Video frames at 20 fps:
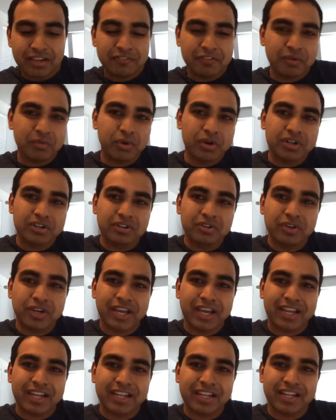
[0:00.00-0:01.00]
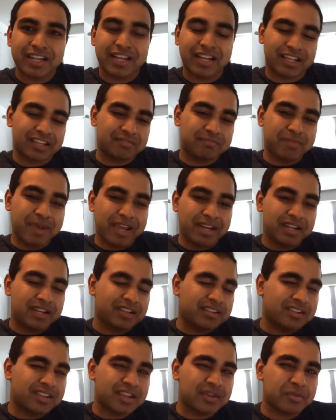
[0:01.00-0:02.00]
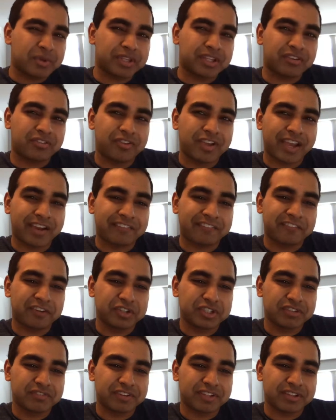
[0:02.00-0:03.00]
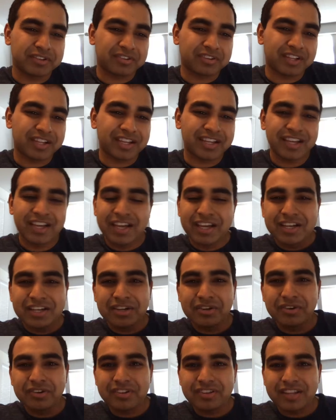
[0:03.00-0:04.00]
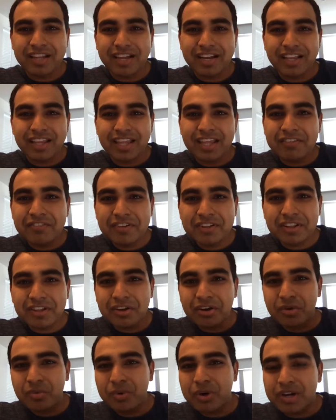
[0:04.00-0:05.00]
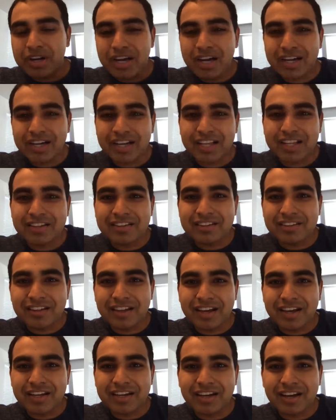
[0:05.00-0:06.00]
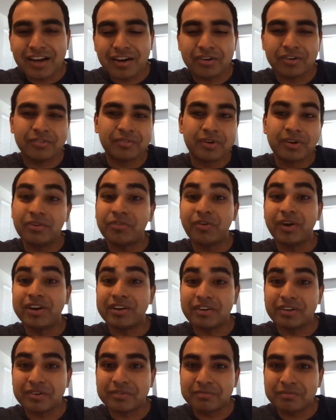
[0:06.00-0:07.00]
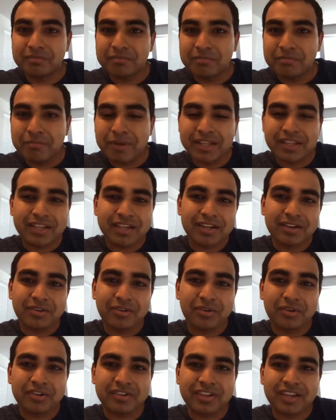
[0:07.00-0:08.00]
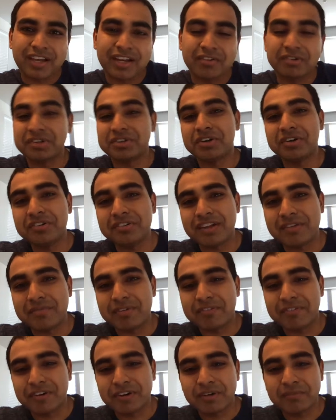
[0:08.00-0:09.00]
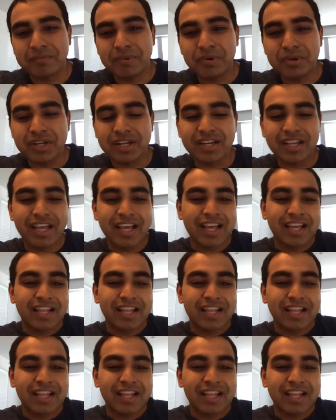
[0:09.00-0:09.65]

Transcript: If you were to look at it and expand it and see what the React version of it looks like, notice that even though we're not inside our render method or inside a return statement for a component,